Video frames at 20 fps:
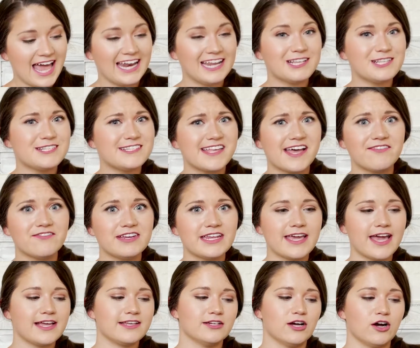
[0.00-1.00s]
And it's
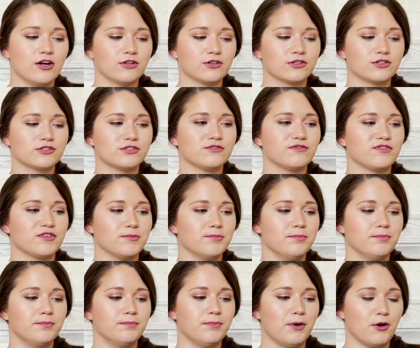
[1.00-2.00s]
$78 for
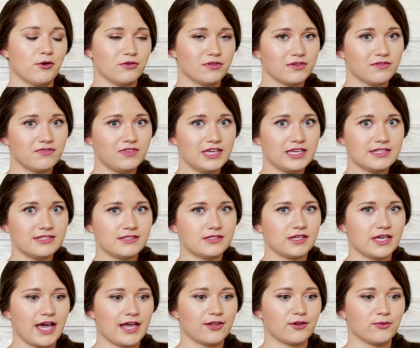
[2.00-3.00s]
both of these
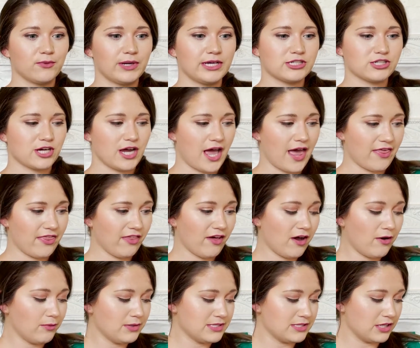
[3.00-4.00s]
together, which I
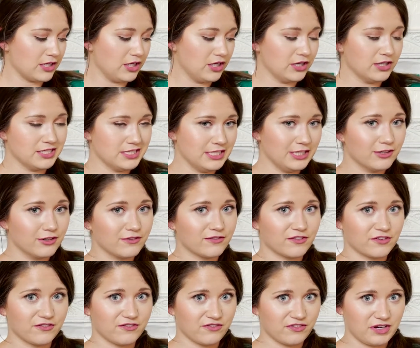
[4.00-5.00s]
thought was a good deal
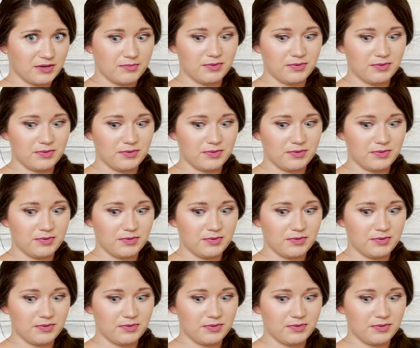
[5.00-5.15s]
for Free